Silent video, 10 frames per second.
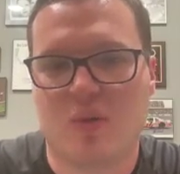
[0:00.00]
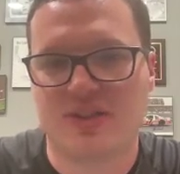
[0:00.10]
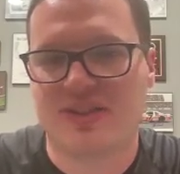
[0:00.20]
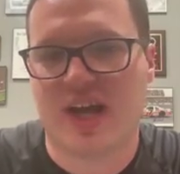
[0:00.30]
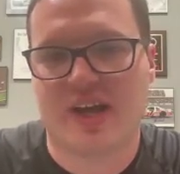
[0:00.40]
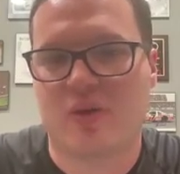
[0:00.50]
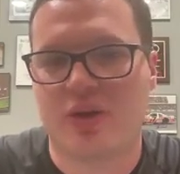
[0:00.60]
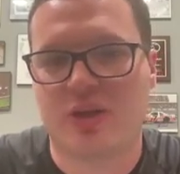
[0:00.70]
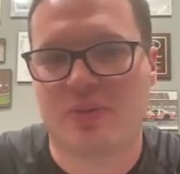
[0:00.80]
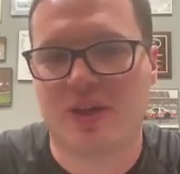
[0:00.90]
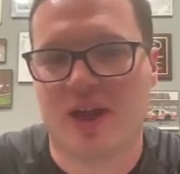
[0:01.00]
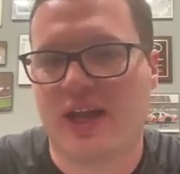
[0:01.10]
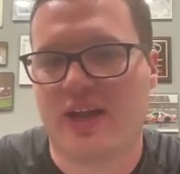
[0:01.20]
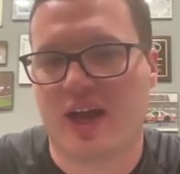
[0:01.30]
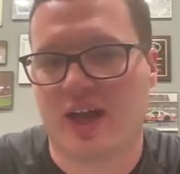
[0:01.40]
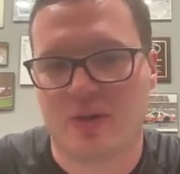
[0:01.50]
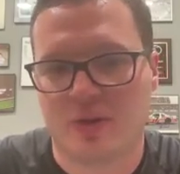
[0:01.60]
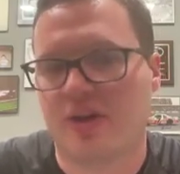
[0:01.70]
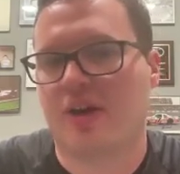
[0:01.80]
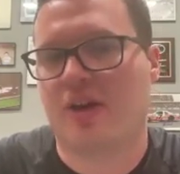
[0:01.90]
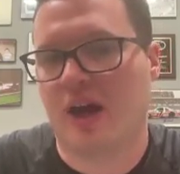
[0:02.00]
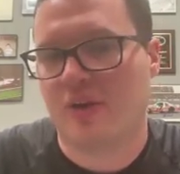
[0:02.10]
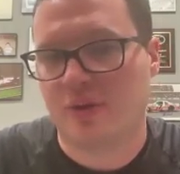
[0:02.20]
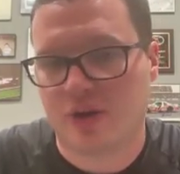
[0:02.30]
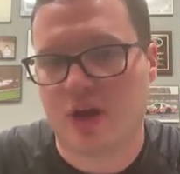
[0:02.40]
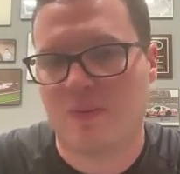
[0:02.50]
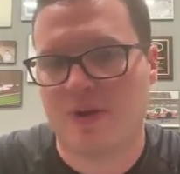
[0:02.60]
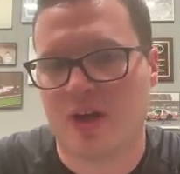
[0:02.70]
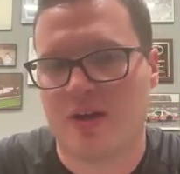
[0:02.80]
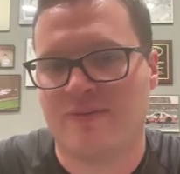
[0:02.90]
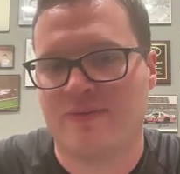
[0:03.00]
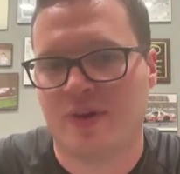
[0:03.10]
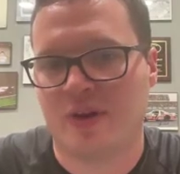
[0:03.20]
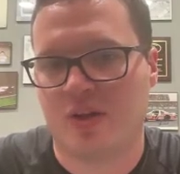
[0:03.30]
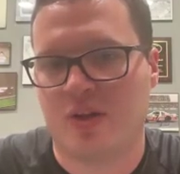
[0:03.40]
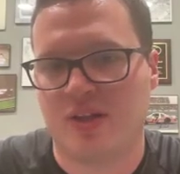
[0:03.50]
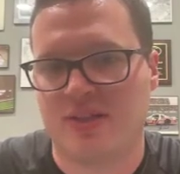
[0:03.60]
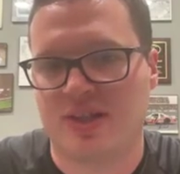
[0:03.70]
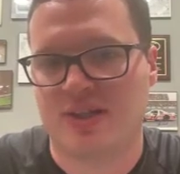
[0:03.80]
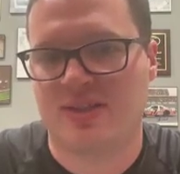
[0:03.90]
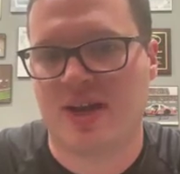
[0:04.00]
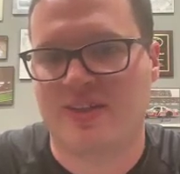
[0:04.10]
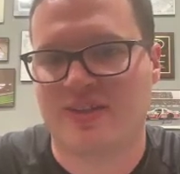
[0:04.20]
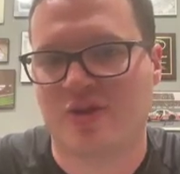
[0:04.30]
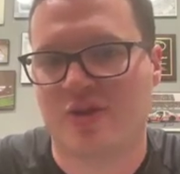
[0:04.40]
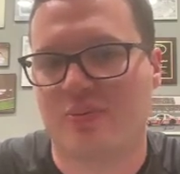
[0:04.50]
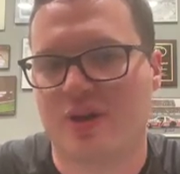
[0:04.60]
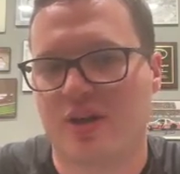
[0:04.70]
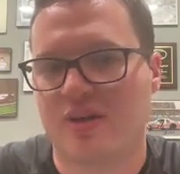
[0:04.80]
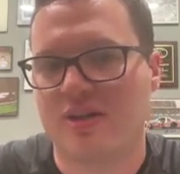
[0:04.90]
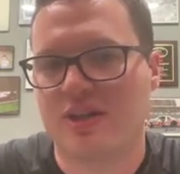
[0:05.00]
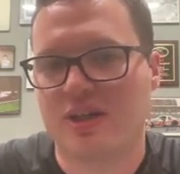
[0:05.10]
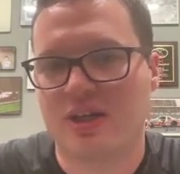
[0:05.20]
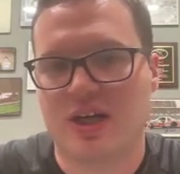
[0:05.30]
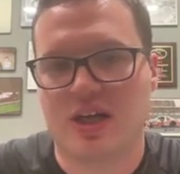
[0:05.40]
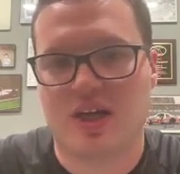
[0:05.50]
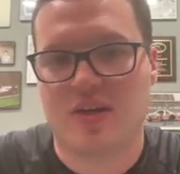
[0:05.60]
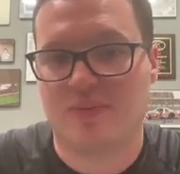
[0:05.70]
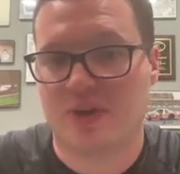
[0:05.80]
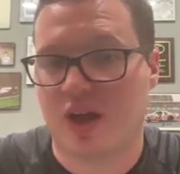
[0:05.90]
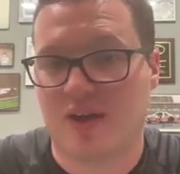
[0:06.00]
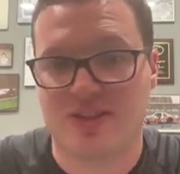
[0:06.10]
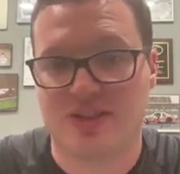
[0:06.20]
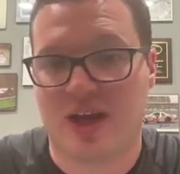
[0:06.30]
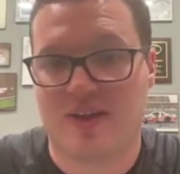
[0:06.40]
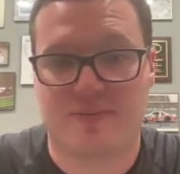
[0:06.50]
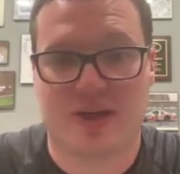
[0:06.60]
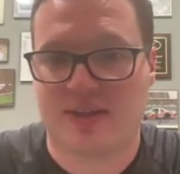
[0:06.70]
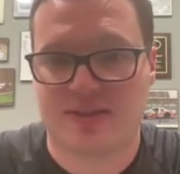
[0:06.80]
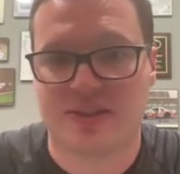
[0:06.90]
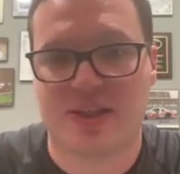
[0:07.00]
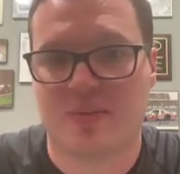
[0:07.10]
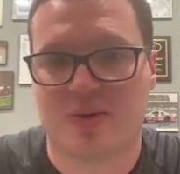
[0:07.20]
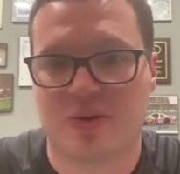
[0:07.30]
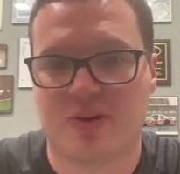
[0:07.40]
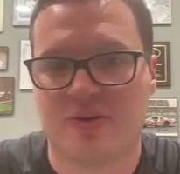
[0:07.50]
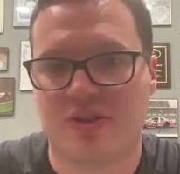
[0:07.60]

What's that going to be like? I know they're I know they're coming off a loss against Oxford, but um, you know, obviously I got to see them earlier